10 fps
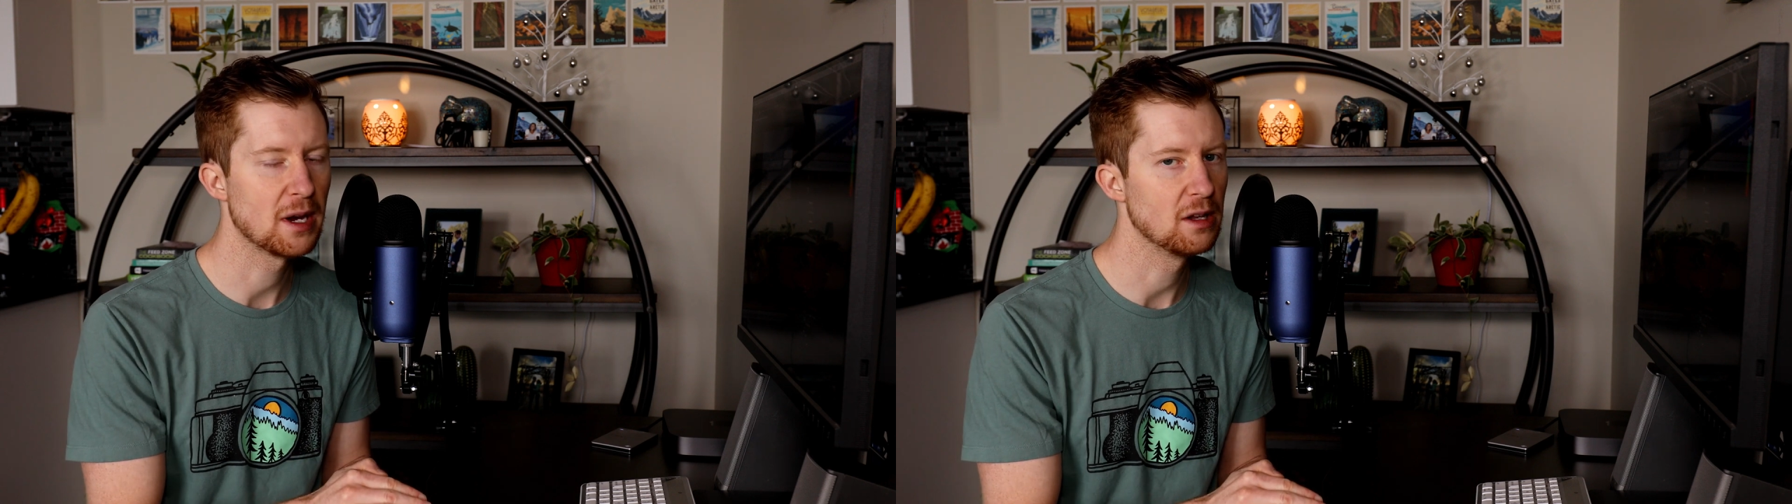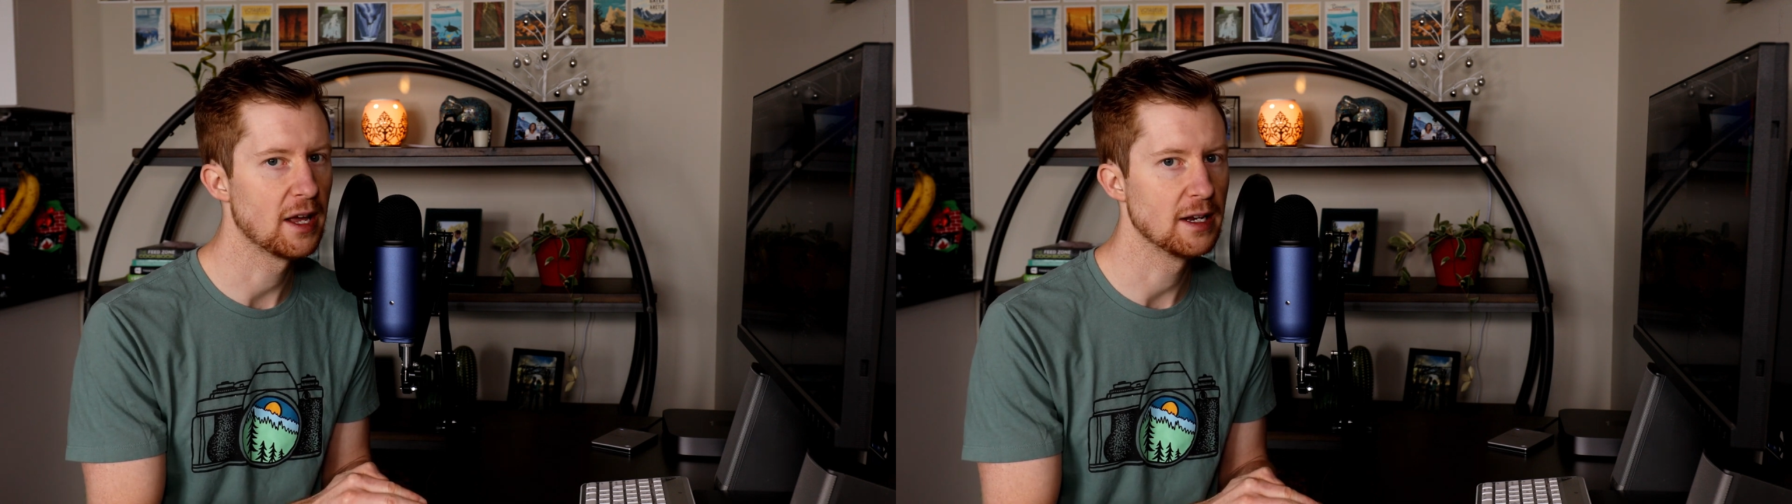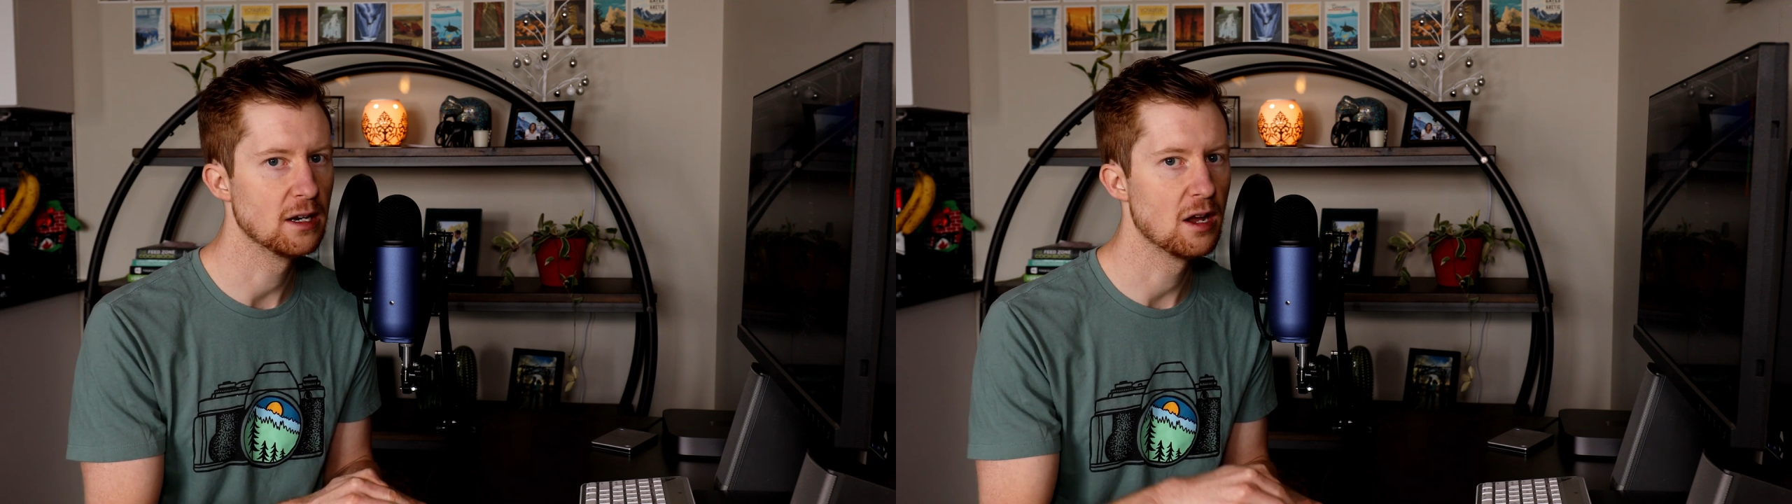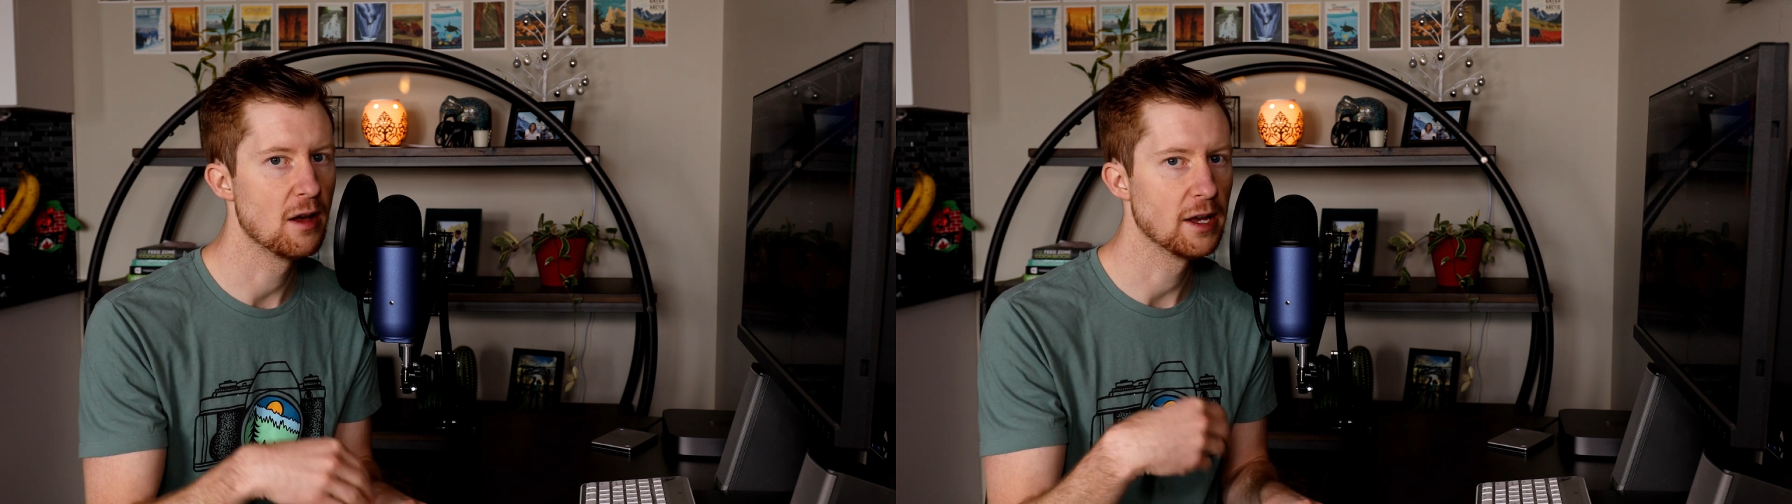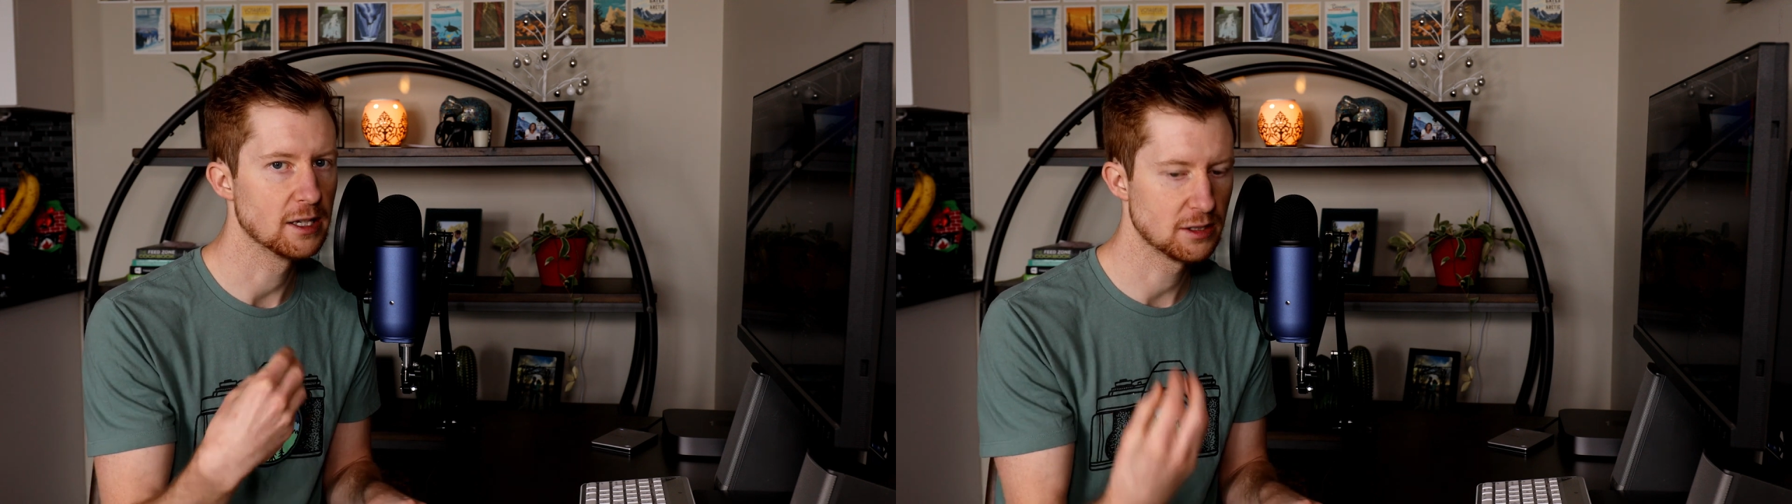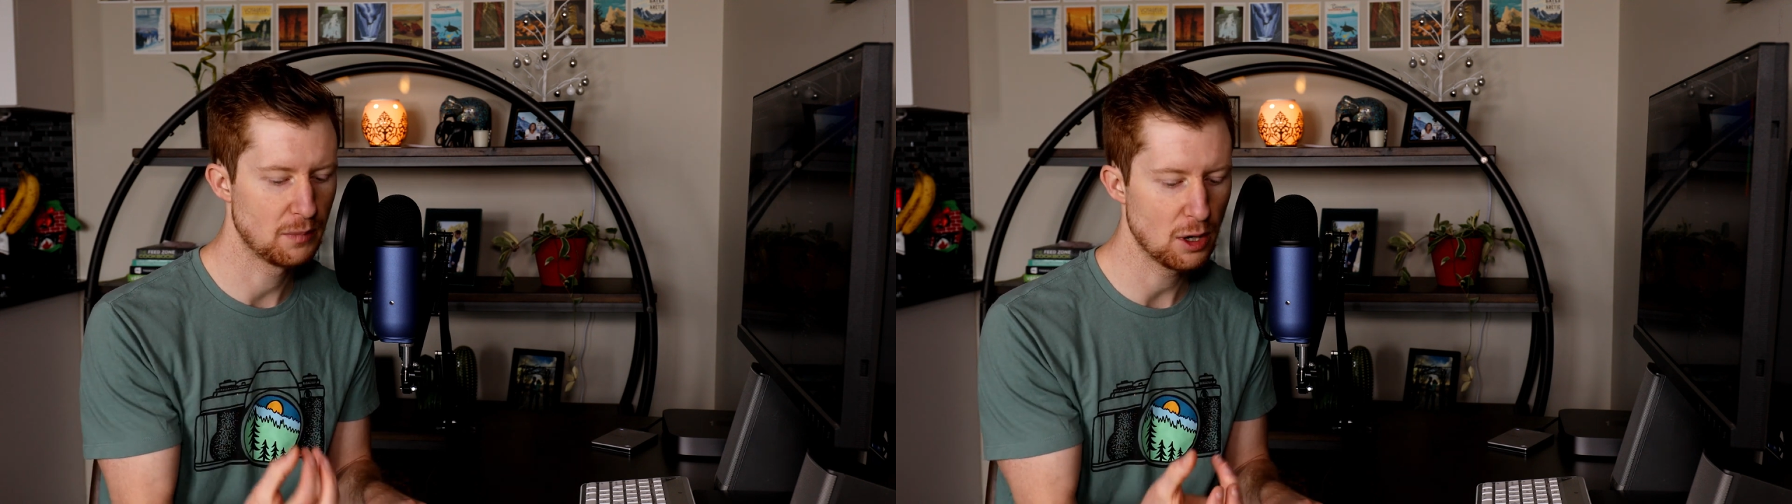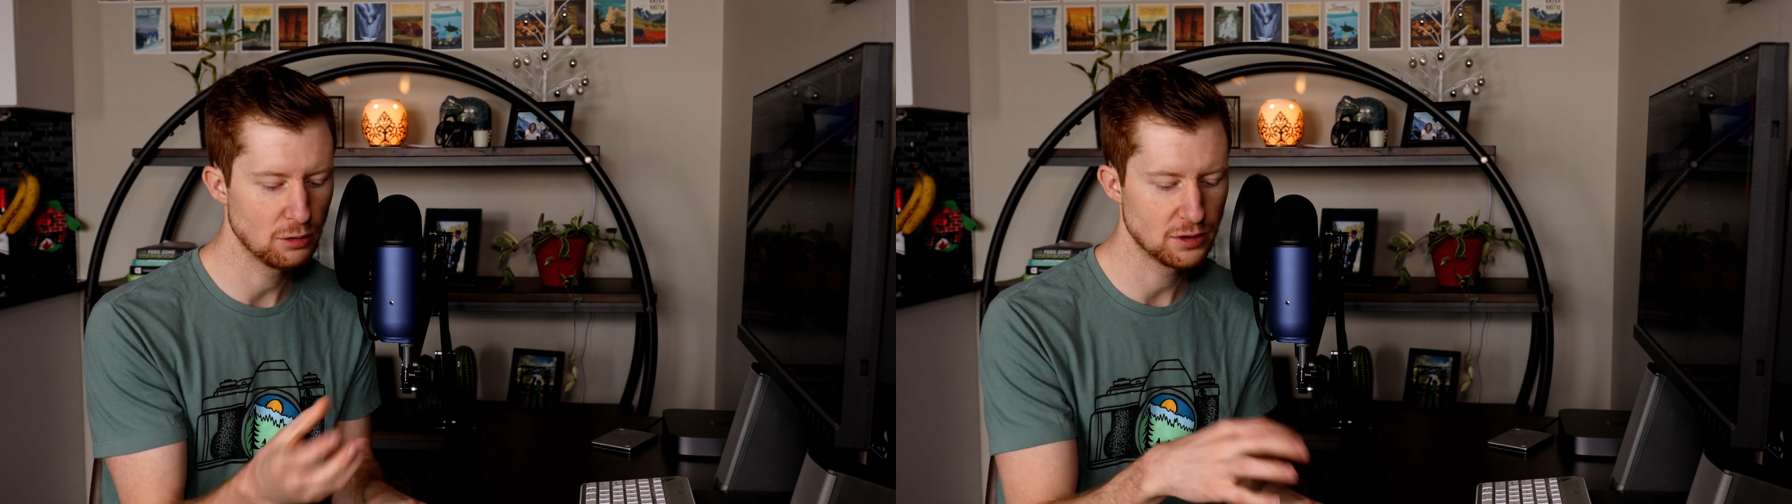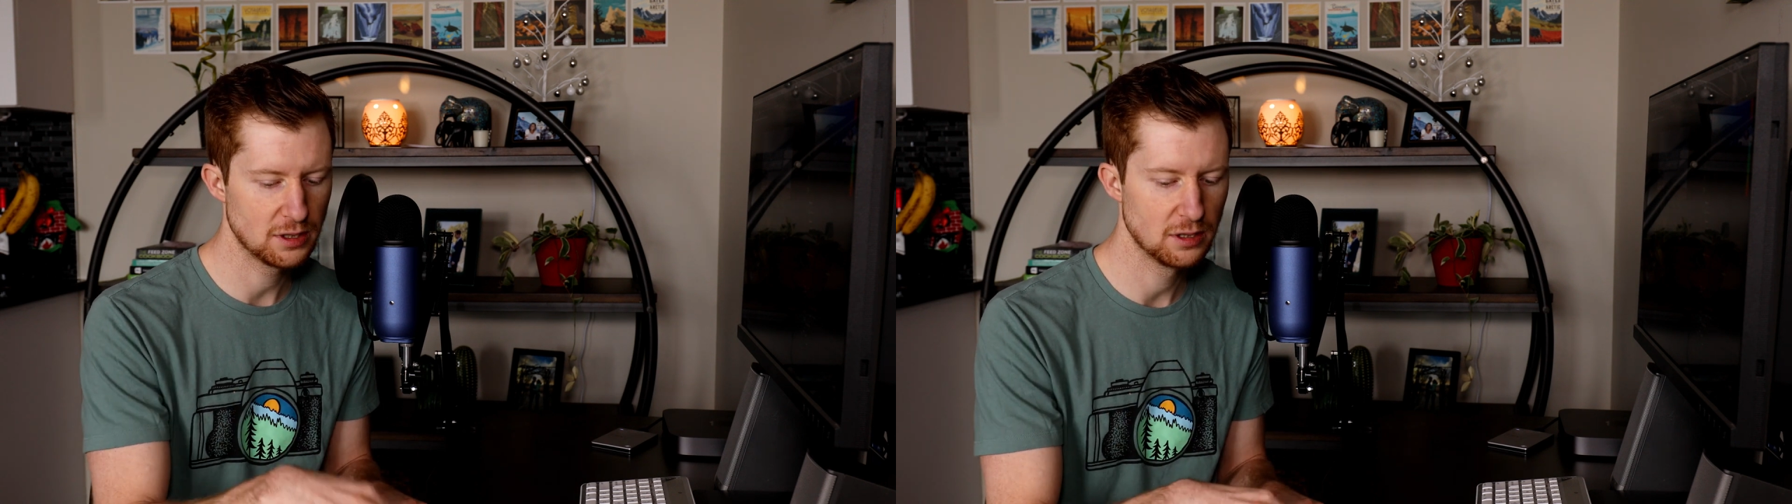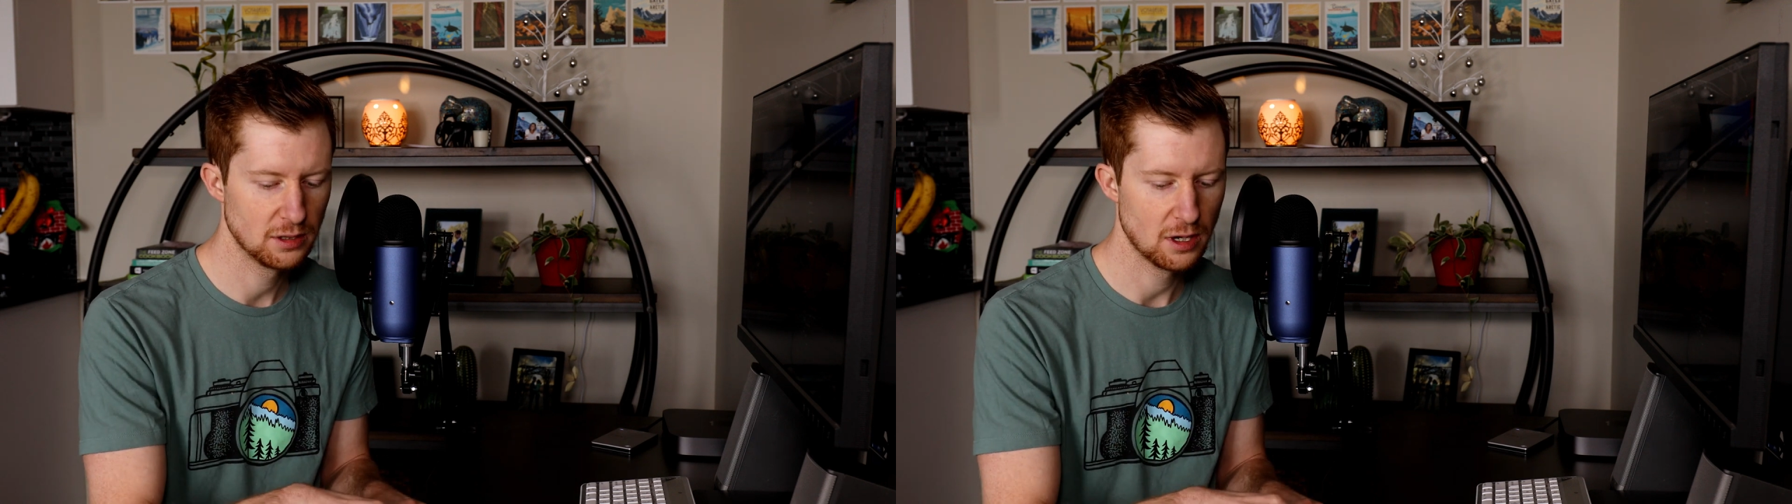of light exposed